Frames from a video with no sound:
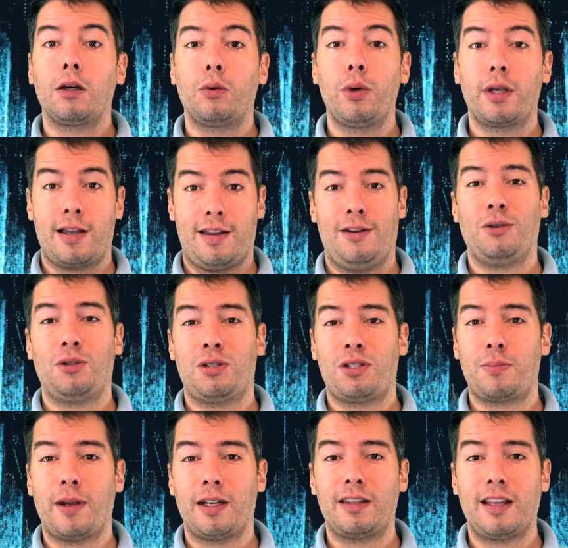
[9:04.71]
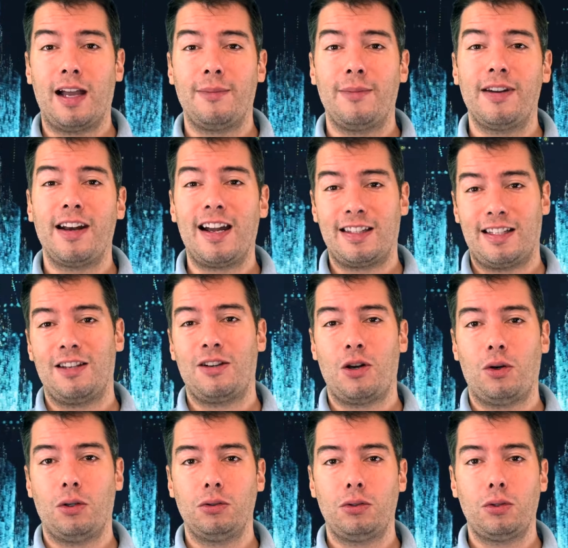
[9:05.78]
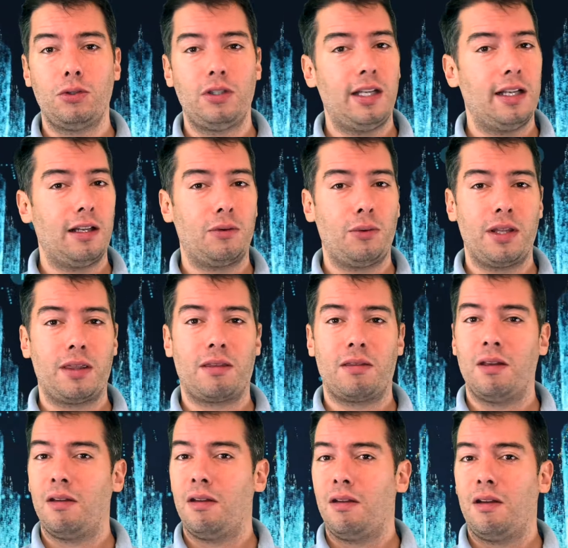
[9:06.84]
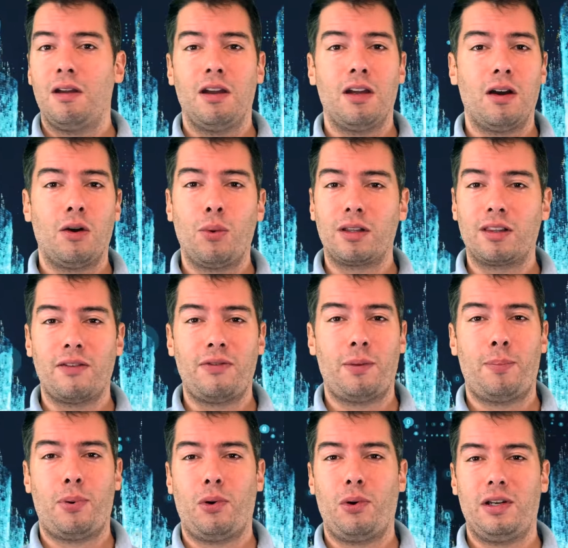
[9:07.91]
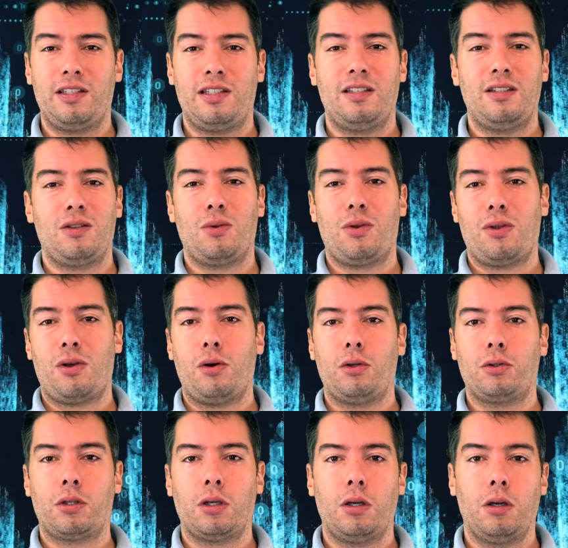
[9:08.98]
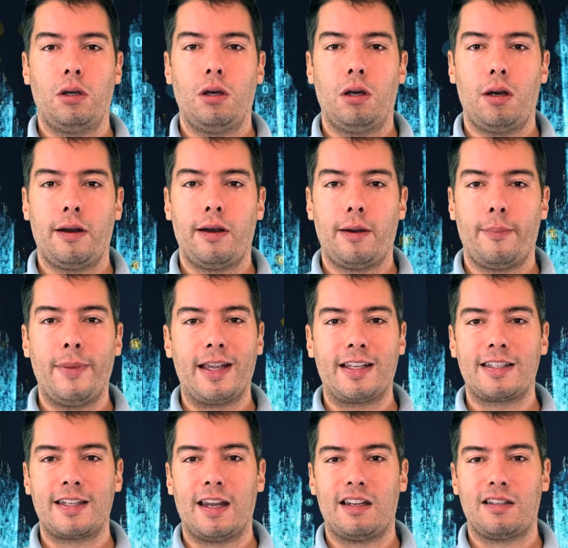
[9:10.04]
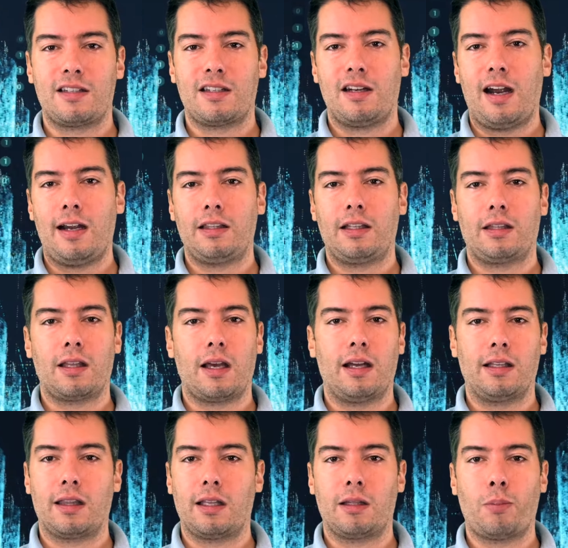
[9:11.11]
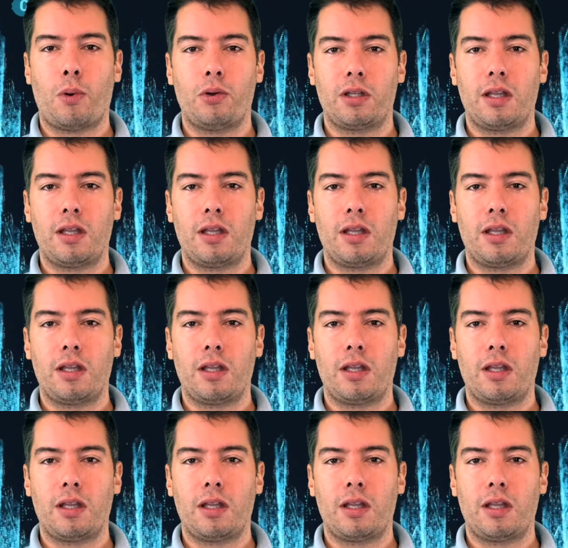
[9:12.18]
we cannot spend time writing code to deal with whatever policies you thought make sense, right? At that point,